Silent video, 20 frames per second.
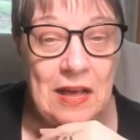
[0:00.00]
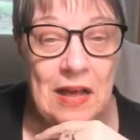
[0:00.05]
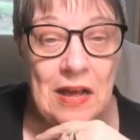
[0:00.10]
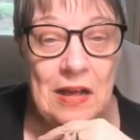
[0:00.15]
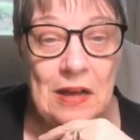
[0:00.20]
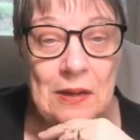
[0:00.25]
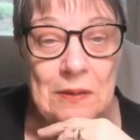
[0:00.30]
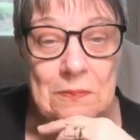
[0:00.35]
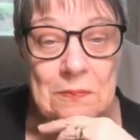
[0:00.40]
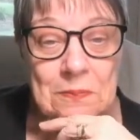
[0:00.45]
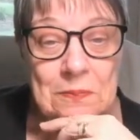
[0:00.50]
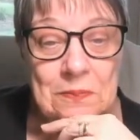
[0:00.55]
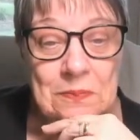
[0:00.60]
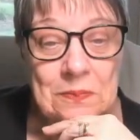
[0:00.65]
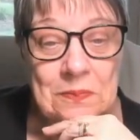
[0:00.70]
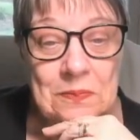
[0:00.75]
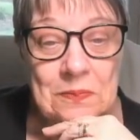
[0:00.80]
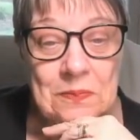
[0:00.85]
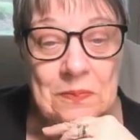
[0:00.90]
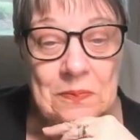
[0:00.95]

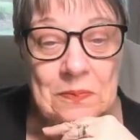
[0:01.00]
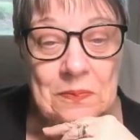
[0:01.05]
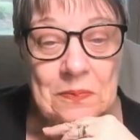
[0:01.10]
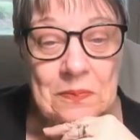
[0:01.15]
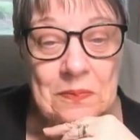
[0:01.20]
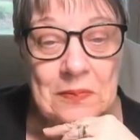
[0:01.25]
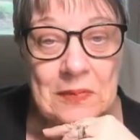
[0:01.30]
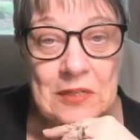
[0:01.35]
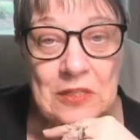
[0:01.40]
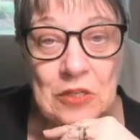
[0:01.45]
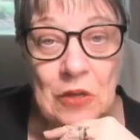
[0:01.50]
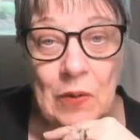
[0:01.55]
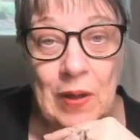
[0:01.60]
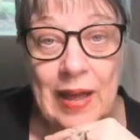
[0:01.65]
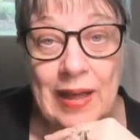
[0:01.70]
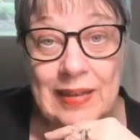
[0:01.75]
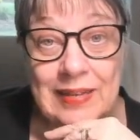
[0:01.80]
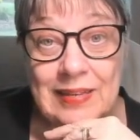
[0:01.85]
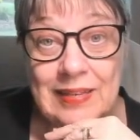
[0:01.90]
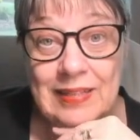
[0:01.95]
So
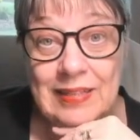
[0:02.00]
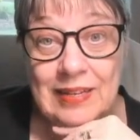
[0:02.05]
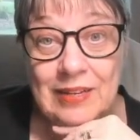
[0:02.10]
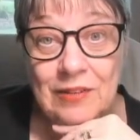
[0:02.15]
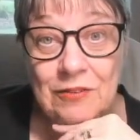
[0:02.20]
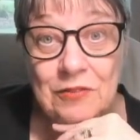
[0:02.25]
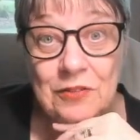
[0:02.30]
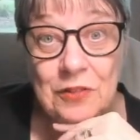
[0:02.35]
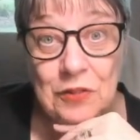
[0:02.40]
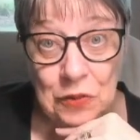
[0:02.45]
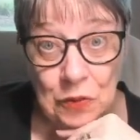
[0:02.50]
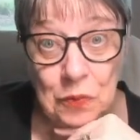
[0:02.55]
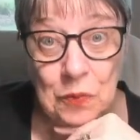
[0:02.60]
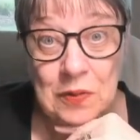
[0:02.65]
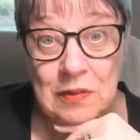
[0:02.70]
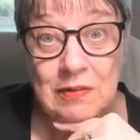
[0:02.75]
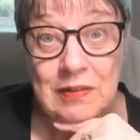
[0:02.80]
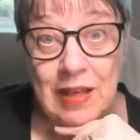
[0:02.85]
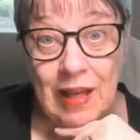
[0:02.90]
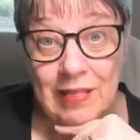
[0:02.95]
hang in there. You
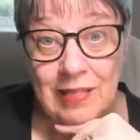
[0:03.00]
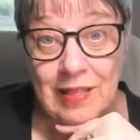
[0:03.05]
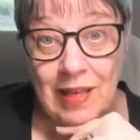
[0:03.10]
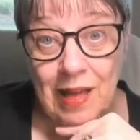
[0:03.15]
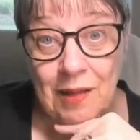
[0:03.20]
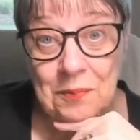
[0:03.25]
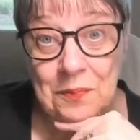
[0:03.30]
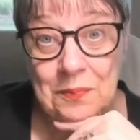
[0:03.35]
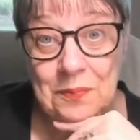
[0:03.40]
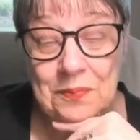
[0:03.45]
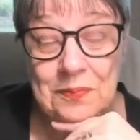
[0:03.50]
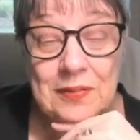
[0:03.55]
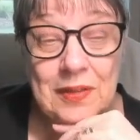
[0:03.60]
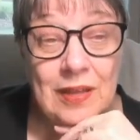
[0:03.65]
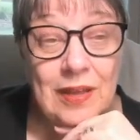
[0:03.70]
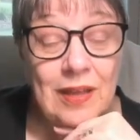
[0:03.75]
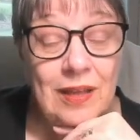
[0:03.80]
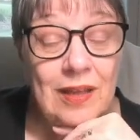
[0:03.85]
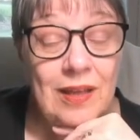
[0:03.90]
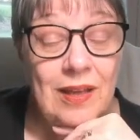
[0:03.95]
will get them.
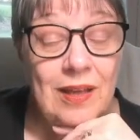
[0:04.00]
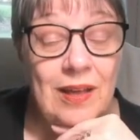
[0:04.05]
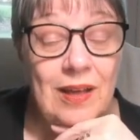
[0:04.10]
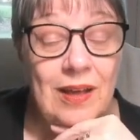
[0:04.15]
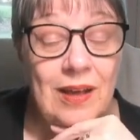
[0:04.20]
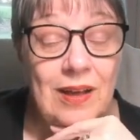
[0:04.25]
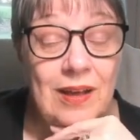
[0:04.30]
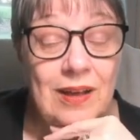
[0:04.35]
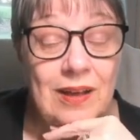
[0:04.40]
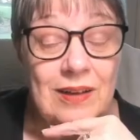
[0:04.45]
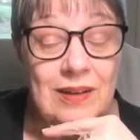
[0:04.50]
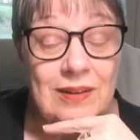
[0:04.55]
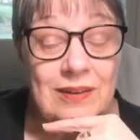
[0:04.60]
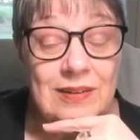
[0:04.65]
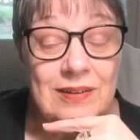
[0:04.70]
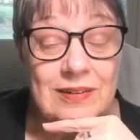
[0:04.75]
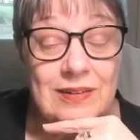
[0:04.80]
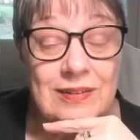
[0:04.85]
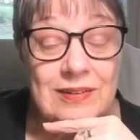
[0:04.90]
Yeah,